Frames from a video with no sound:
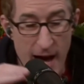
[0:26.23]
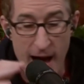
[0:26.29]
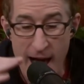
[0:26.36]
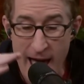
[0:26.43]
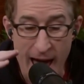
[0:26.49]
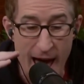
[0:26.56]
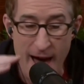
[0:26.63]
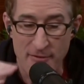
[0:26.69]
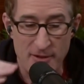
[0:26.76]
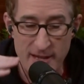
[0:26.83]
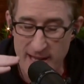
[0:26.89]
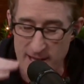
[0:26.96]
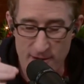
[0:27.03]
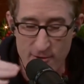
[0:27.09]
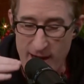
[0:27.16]
I have to
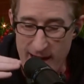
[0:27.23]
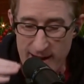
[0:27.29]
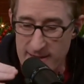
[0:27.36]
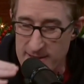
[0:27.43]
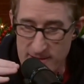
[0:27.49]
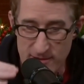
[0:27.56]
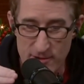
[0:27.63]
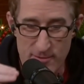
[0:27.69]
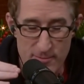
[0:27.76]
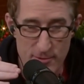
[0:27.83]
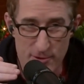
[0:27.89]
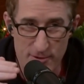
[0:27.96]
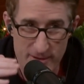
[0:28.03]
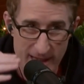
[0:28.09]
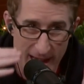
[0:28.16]
get you out of this good
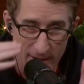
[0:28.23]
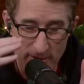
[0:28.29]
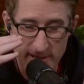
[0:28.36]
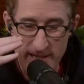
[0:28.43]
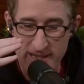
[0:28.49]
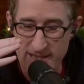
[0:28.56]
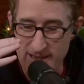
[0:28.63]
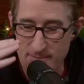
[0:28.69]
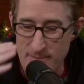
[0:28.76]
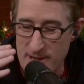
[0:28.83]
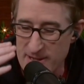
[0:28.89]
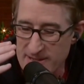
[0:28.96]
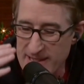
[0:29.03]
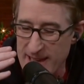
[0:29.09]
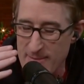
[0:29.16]
mood. Ever since the
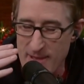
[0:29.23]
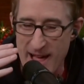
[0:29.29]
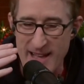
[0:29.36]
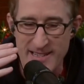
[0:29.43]
Bills game last